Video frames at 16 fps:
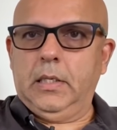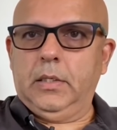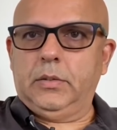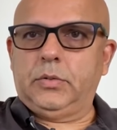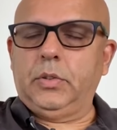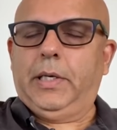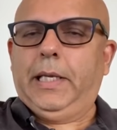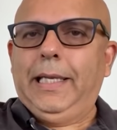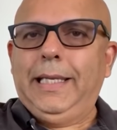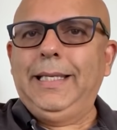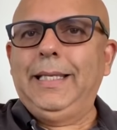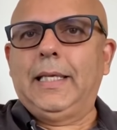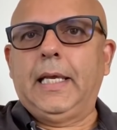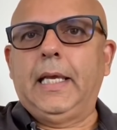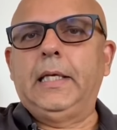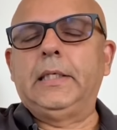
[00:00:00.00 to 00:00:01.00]
So,
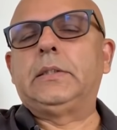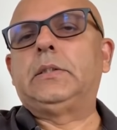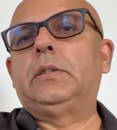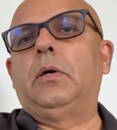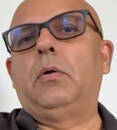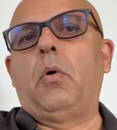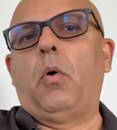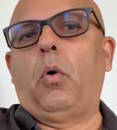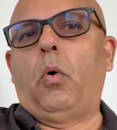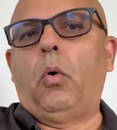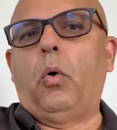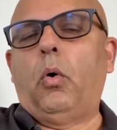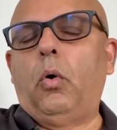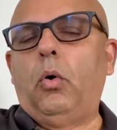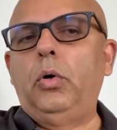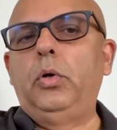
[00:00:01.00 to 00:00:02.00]
in case
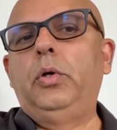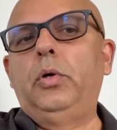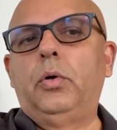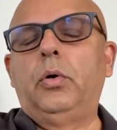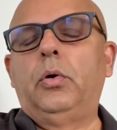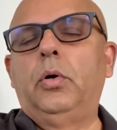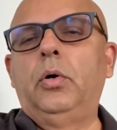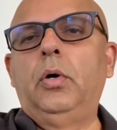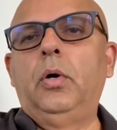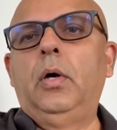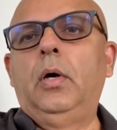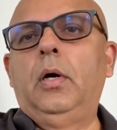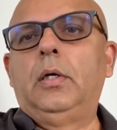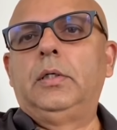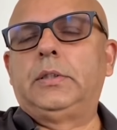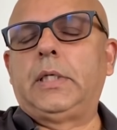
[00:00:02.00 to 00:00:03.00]
all your
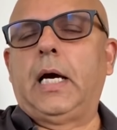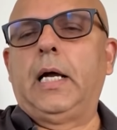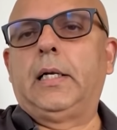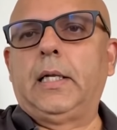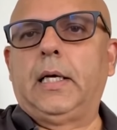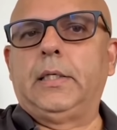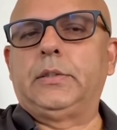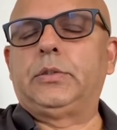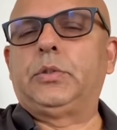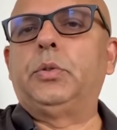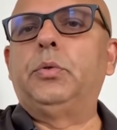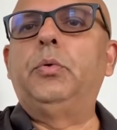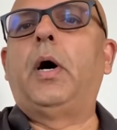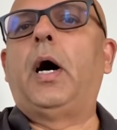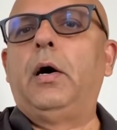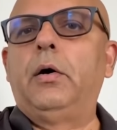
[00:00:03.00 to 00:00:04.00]
chantas
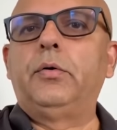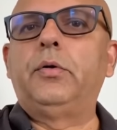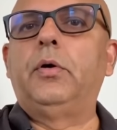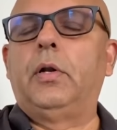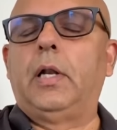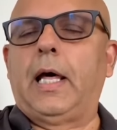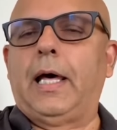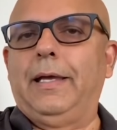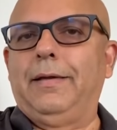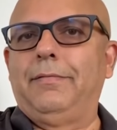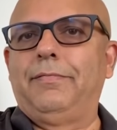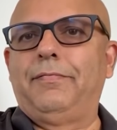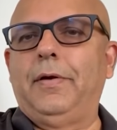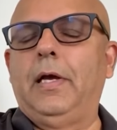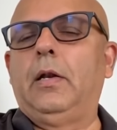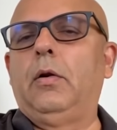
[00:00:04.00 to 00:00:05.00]
throughout your
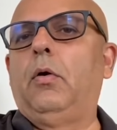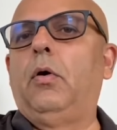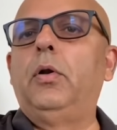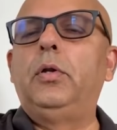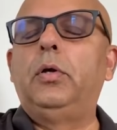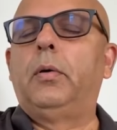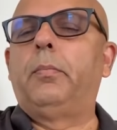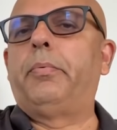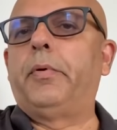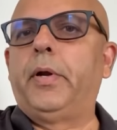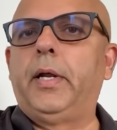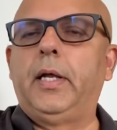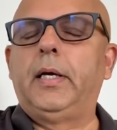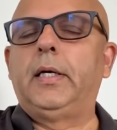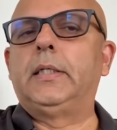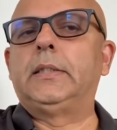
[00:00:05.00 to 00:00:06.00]
life and all your
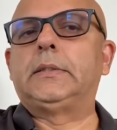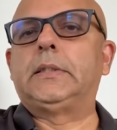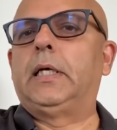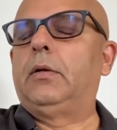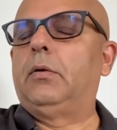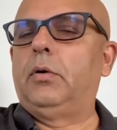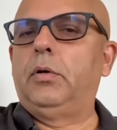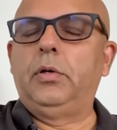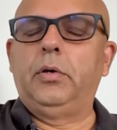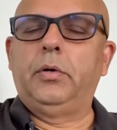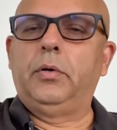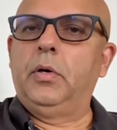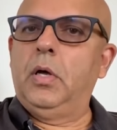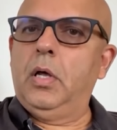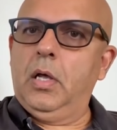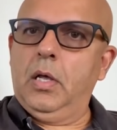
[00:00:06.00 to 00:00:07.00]
prayers and all
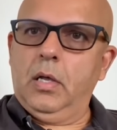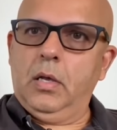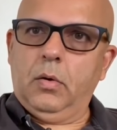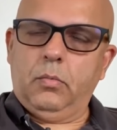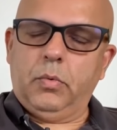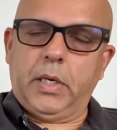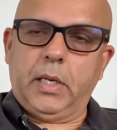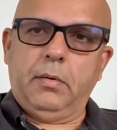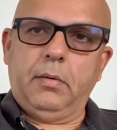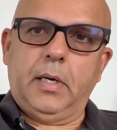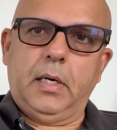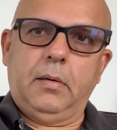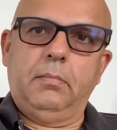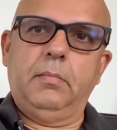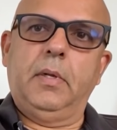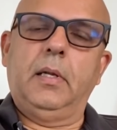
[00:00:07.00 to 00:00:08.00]
your
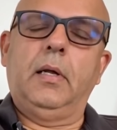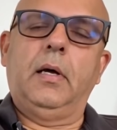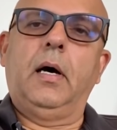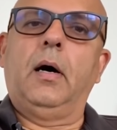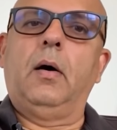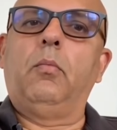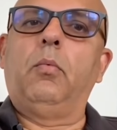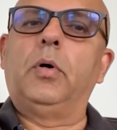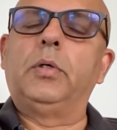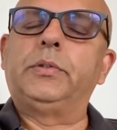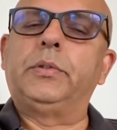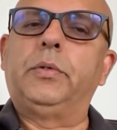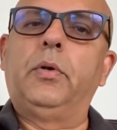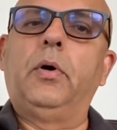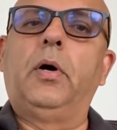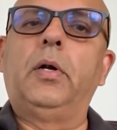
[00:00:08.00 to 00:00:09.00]
whatever was
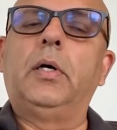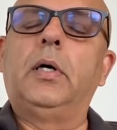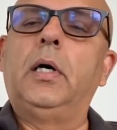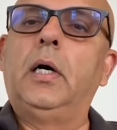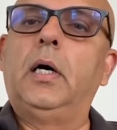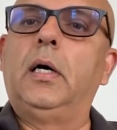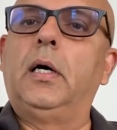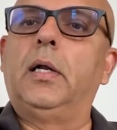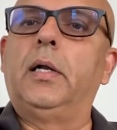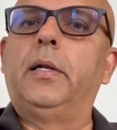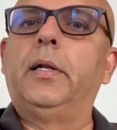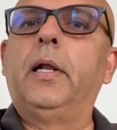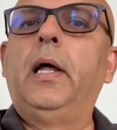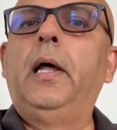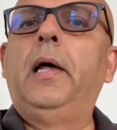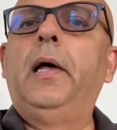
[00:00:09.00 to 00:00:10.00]
not
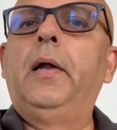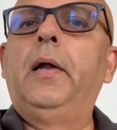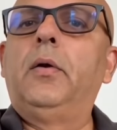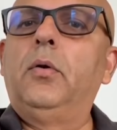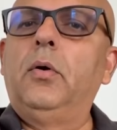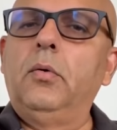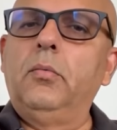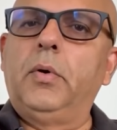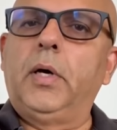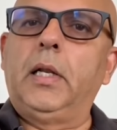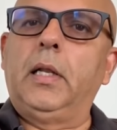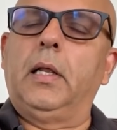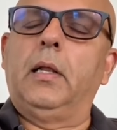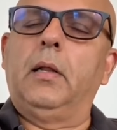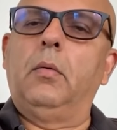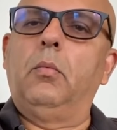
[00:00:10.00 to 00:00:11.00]
heard, don't
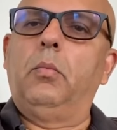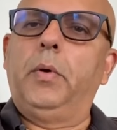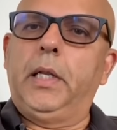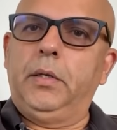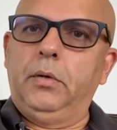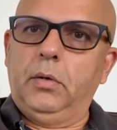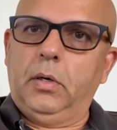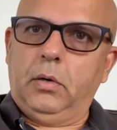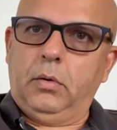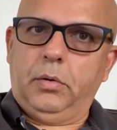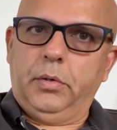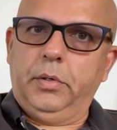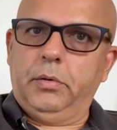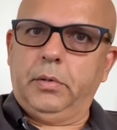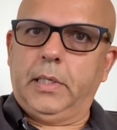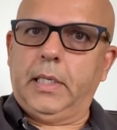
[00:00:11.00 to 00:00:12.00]
worry, when you are
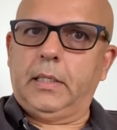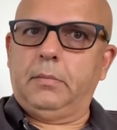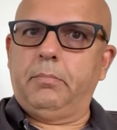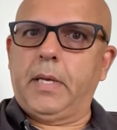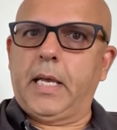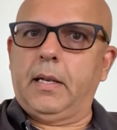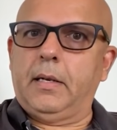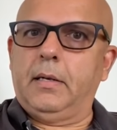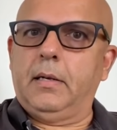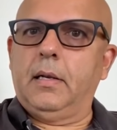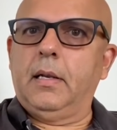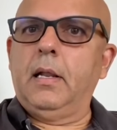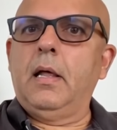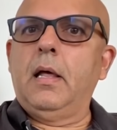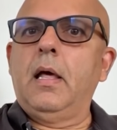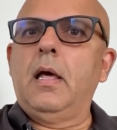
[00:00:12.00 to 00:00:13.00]
on your deathbed,
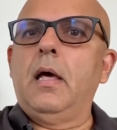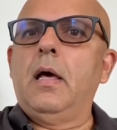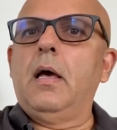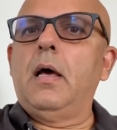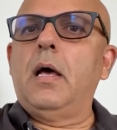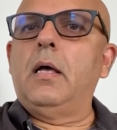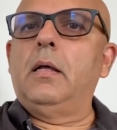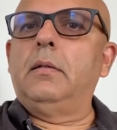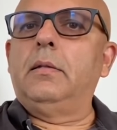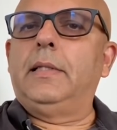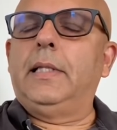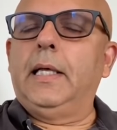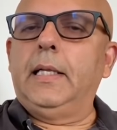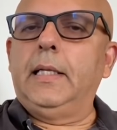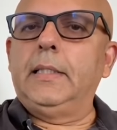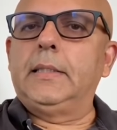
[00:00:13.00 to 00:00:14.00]

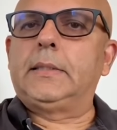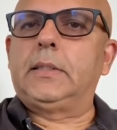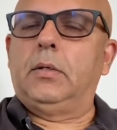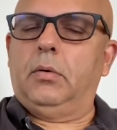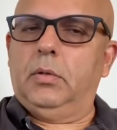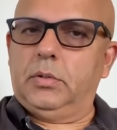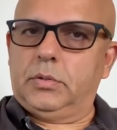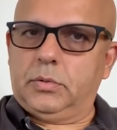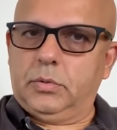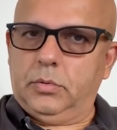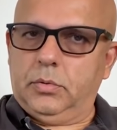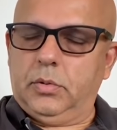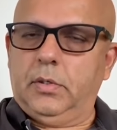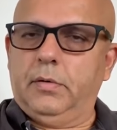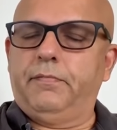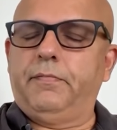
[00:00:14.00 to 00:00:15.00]
there is
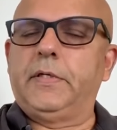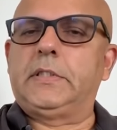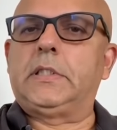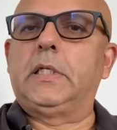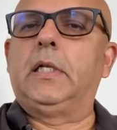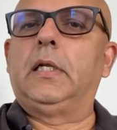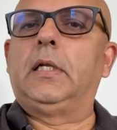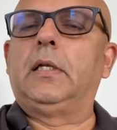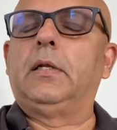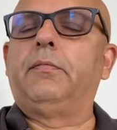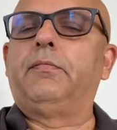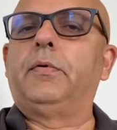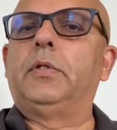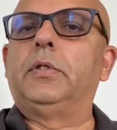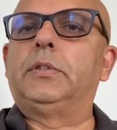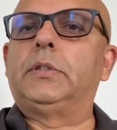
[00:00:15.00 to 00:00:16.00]
also a facility
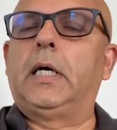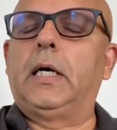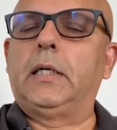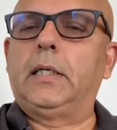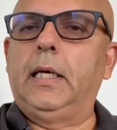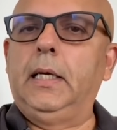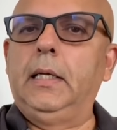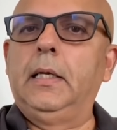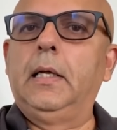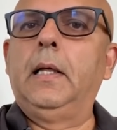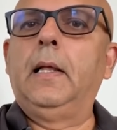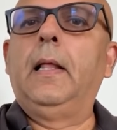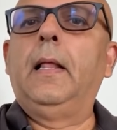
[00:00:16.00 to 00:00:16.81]
for the chanta.